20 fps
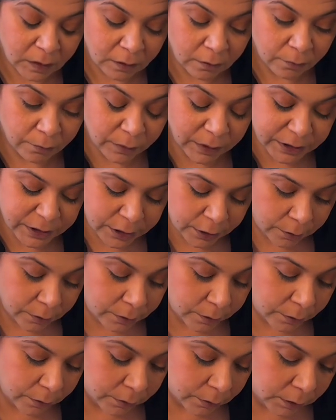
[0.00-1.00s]

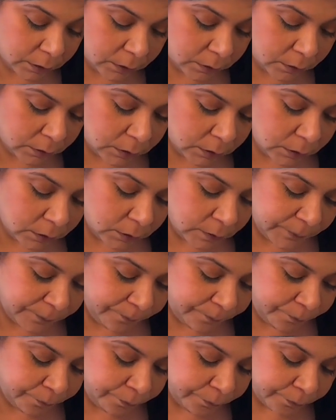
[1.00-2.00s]
return
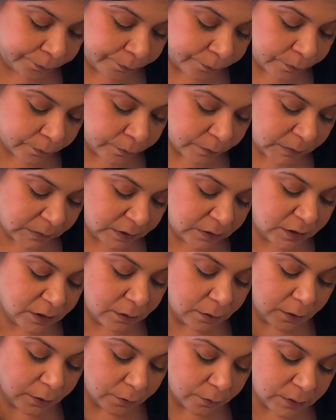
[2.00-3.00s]
to
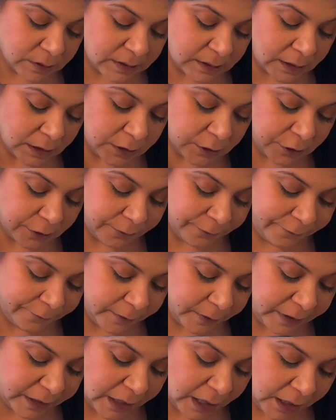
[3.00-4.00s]
those things you've
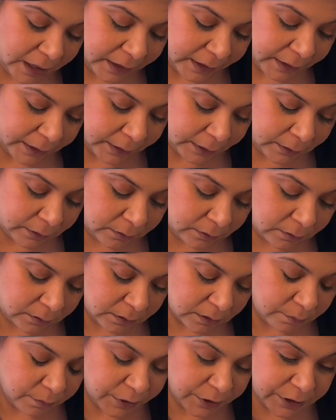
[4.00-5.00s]
forgotten
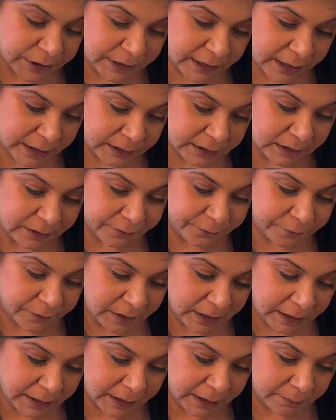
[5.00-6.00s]
and protect the
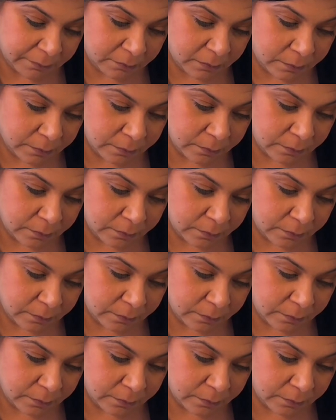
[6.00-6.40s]
flame.